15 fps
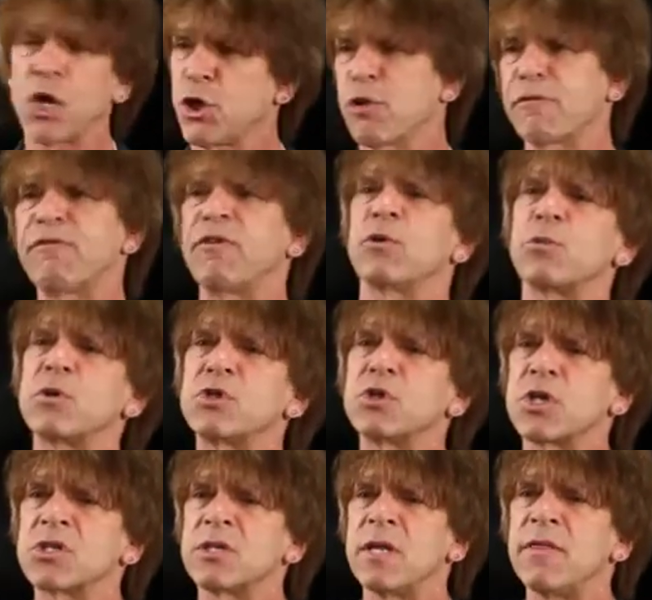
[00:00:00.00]
your foot was
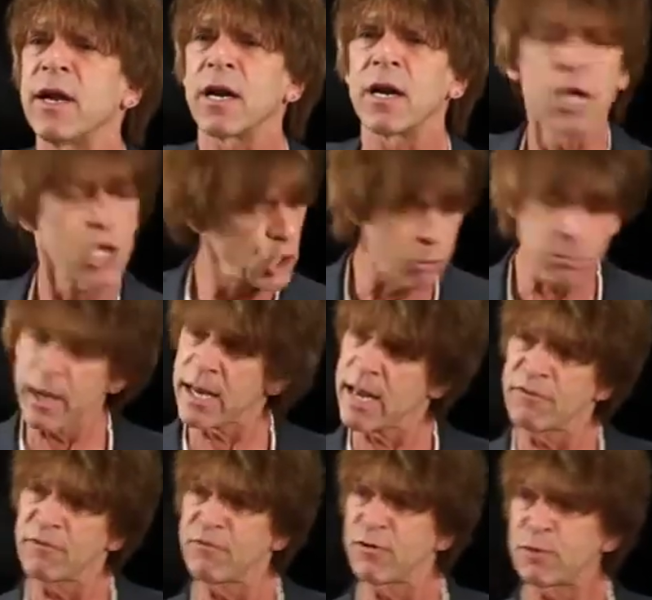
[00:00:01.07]
just in there. You might
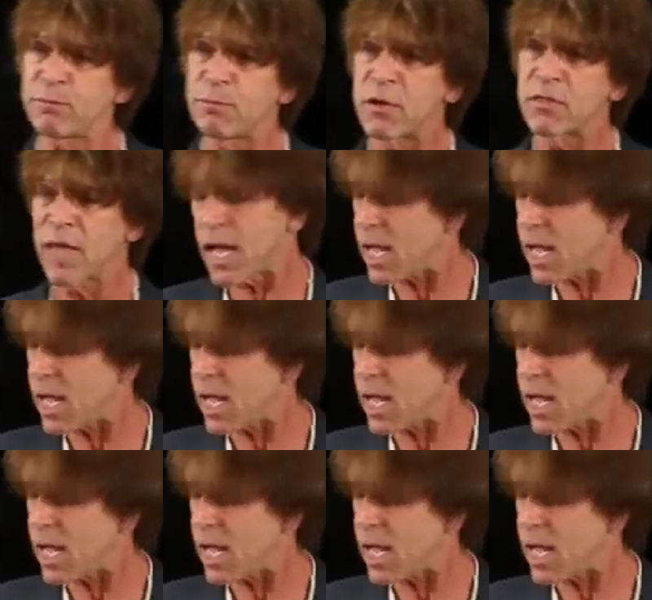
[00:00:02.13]
have a foot in both